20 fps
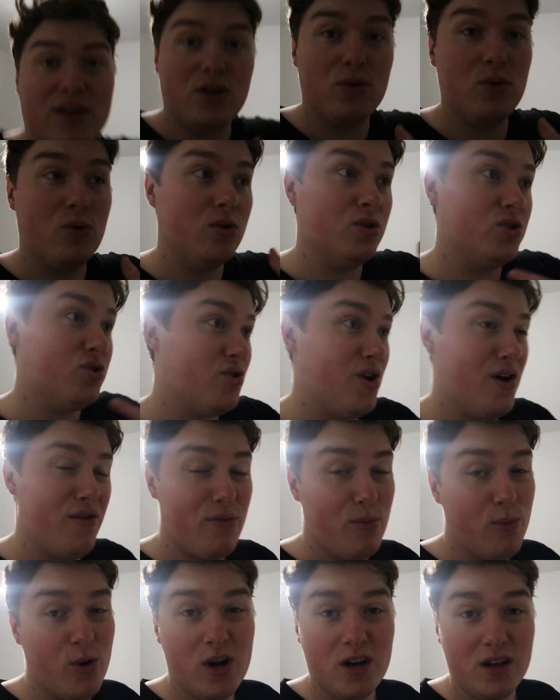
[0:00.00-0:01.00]
I do go straight
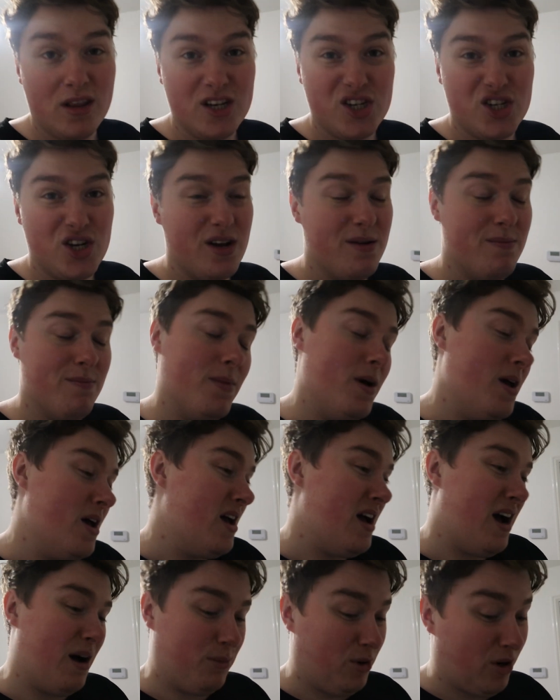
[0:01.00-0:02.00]
from work to the gym,
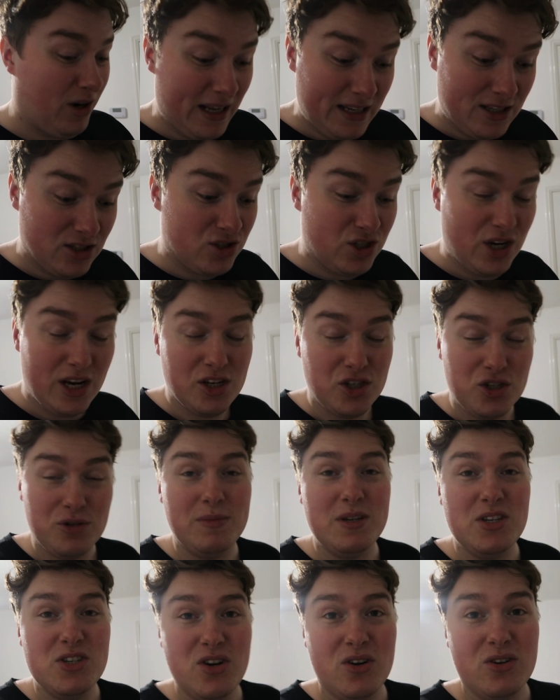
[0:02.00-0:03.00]
I'm not like
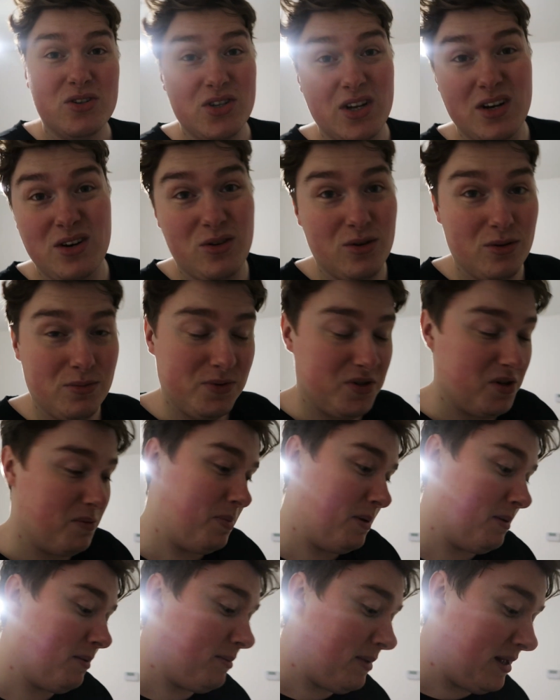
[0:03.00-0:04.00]
changing my socks. I know some
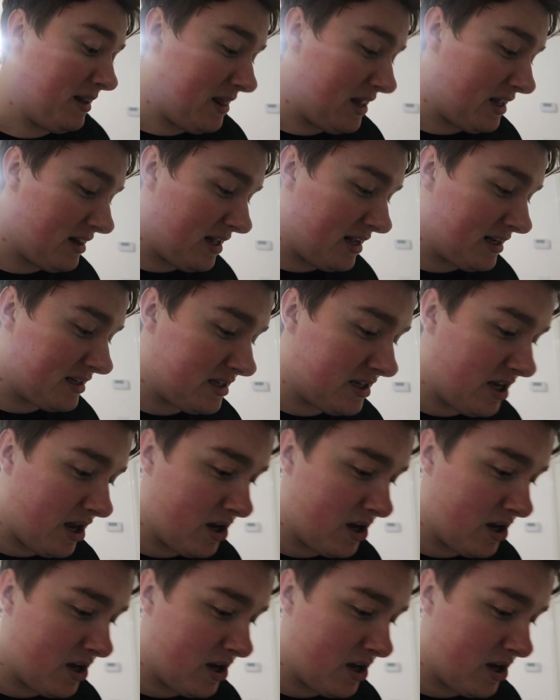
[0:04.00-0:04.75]
people might think that's